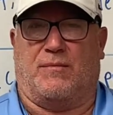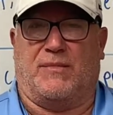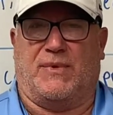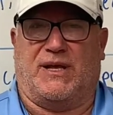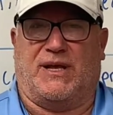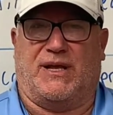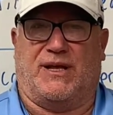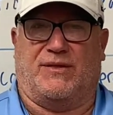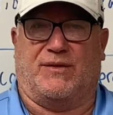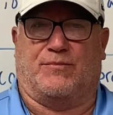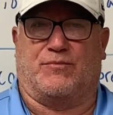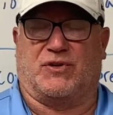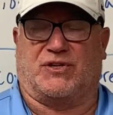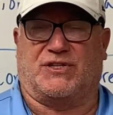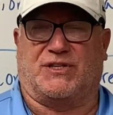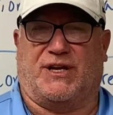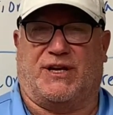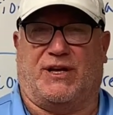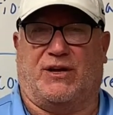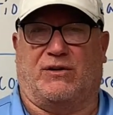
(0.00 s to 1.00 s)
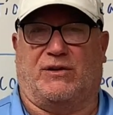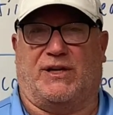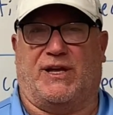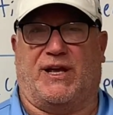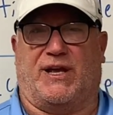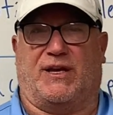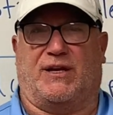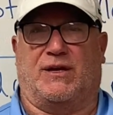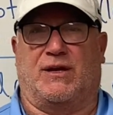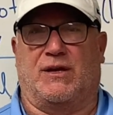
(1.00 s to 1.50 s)
in the Presidio
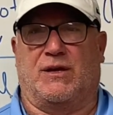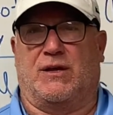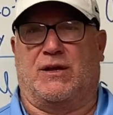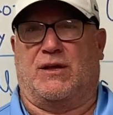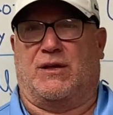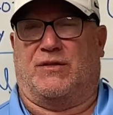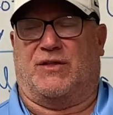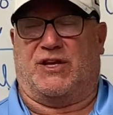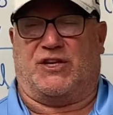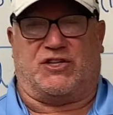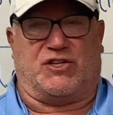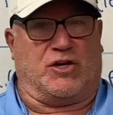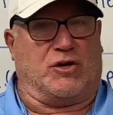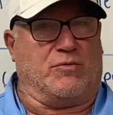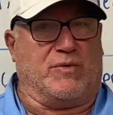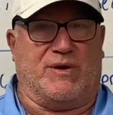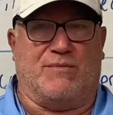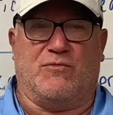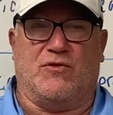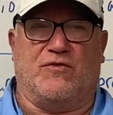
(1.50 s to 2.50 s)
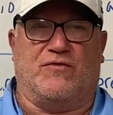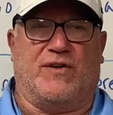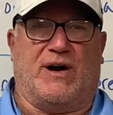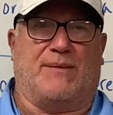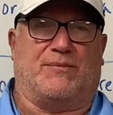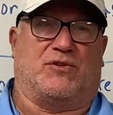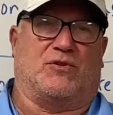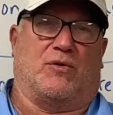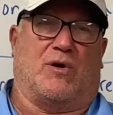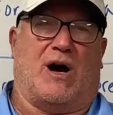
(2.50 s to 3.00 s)
League. This year, we move
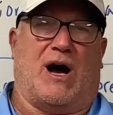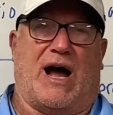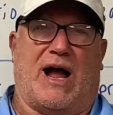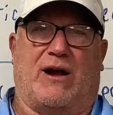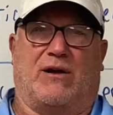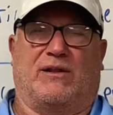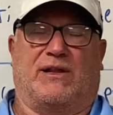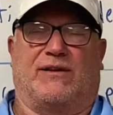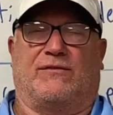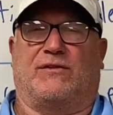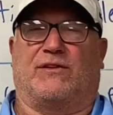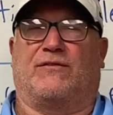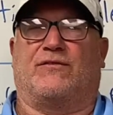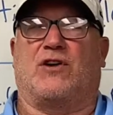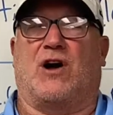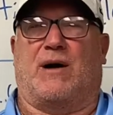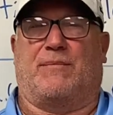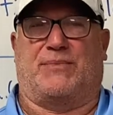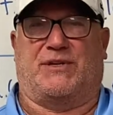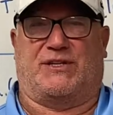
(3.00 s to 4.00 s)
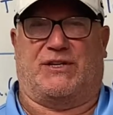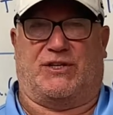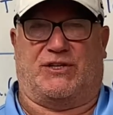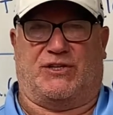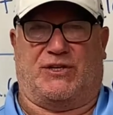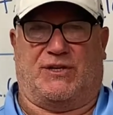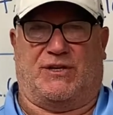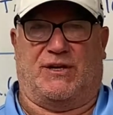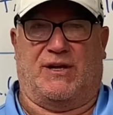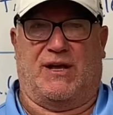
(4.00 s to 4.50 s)
up to a higher level of
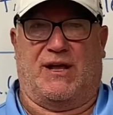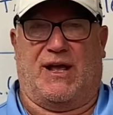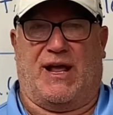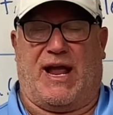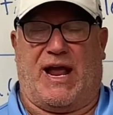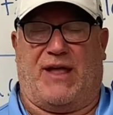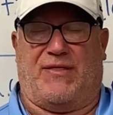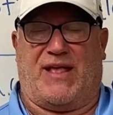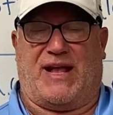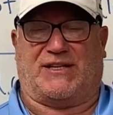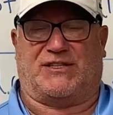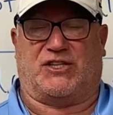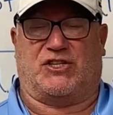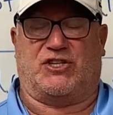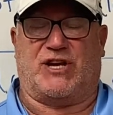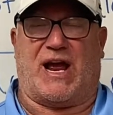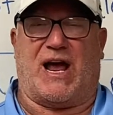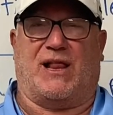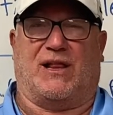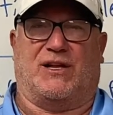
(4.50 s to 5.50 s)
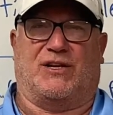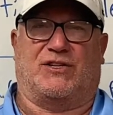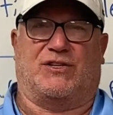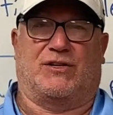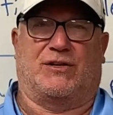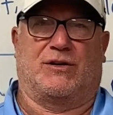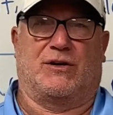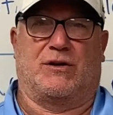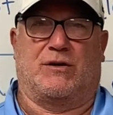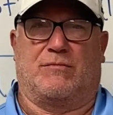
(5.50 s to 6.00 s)
competition. And that's a challenge
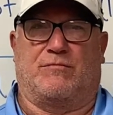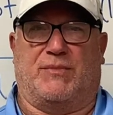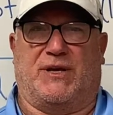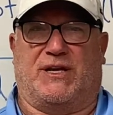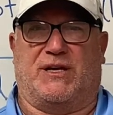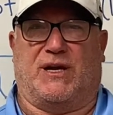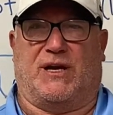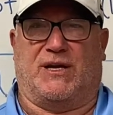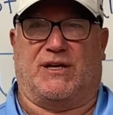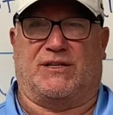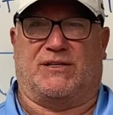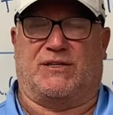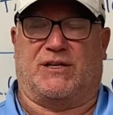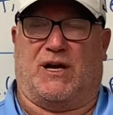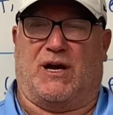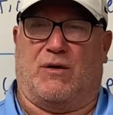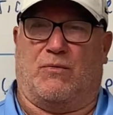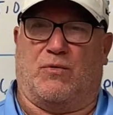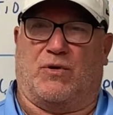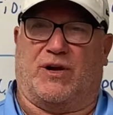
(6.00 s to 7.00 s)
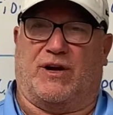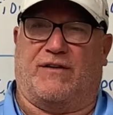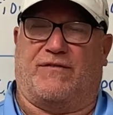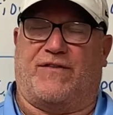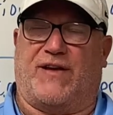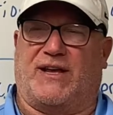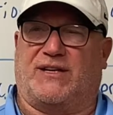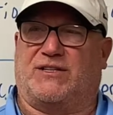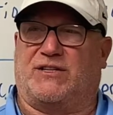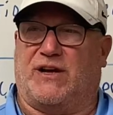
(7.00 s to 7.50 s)
because we're going to
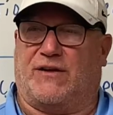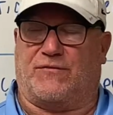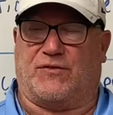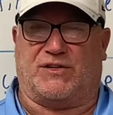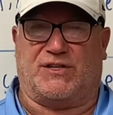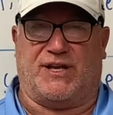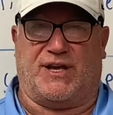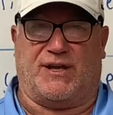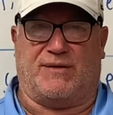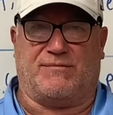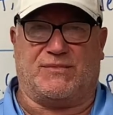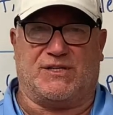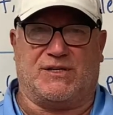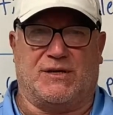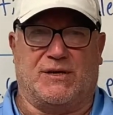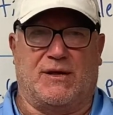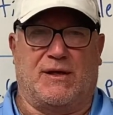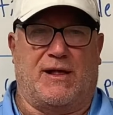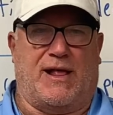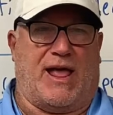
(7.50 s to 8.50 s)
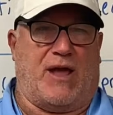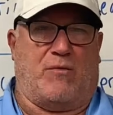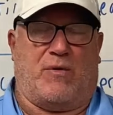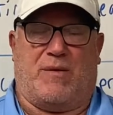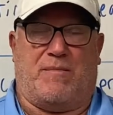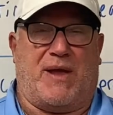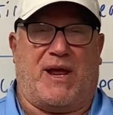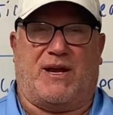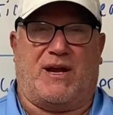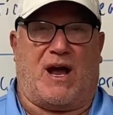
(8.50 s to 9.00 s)
face tougher teams, and we
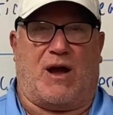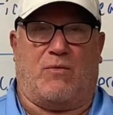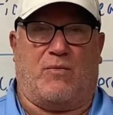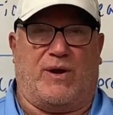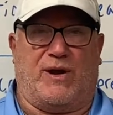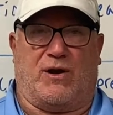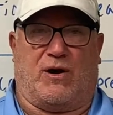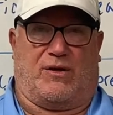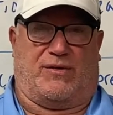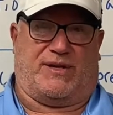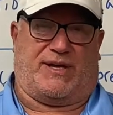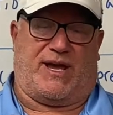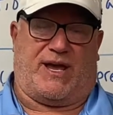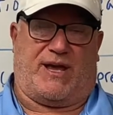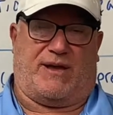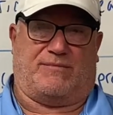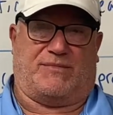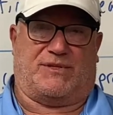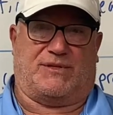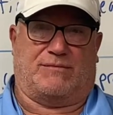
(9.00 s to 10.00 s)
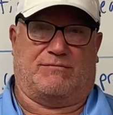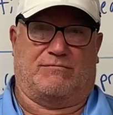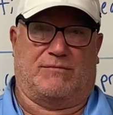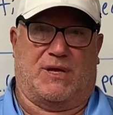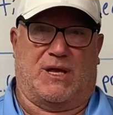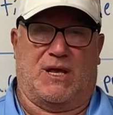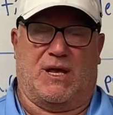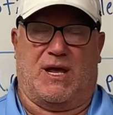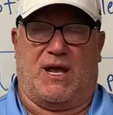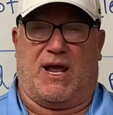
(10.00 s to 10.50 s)
may not win all the games.
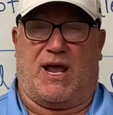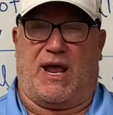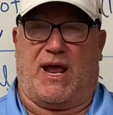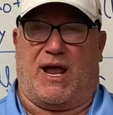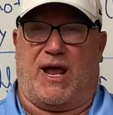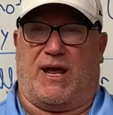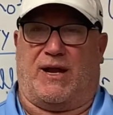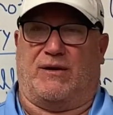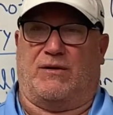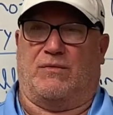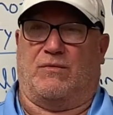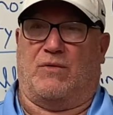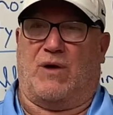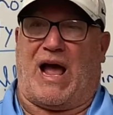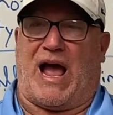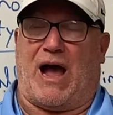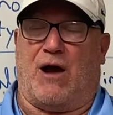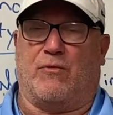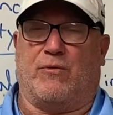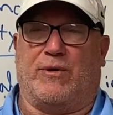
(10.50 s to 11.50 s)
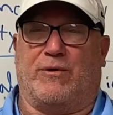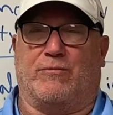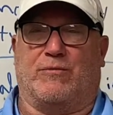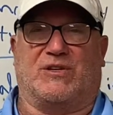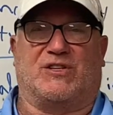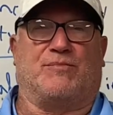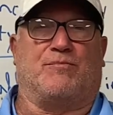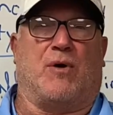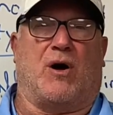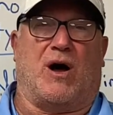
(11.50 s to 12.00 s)
And how we
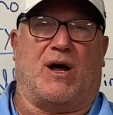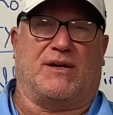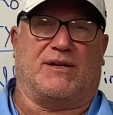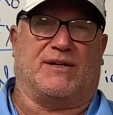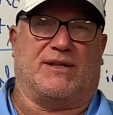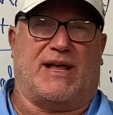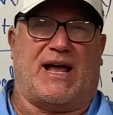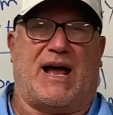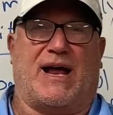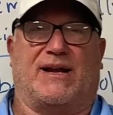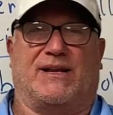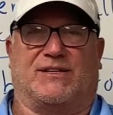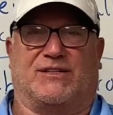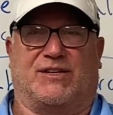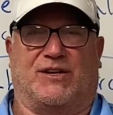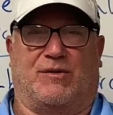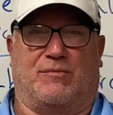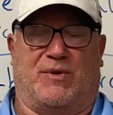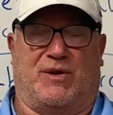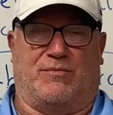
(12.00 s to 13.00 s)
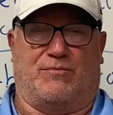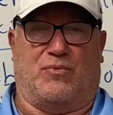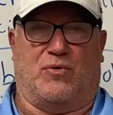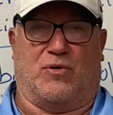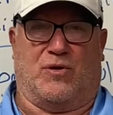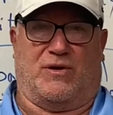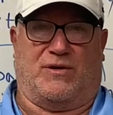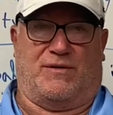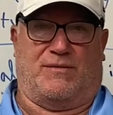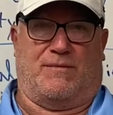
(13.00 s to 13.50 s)
respond to that is going to be
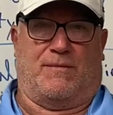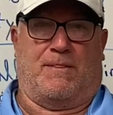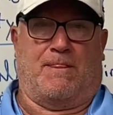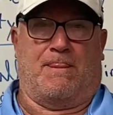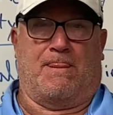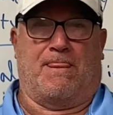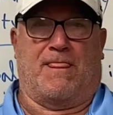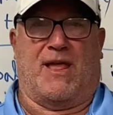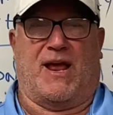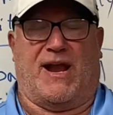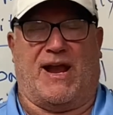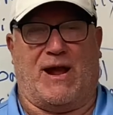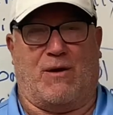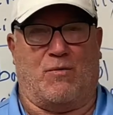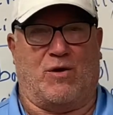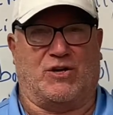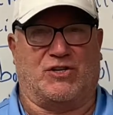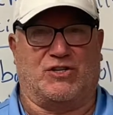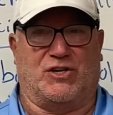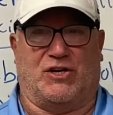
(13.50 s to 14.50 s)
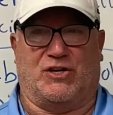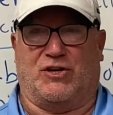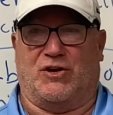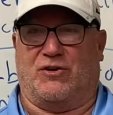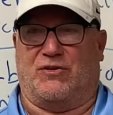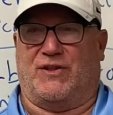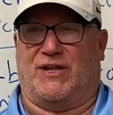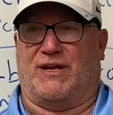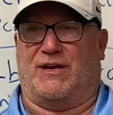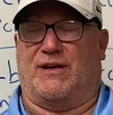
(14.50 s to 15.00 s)
important. And I want you to know
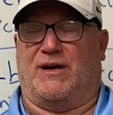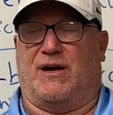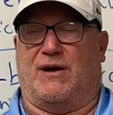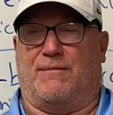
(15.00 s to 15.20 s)
that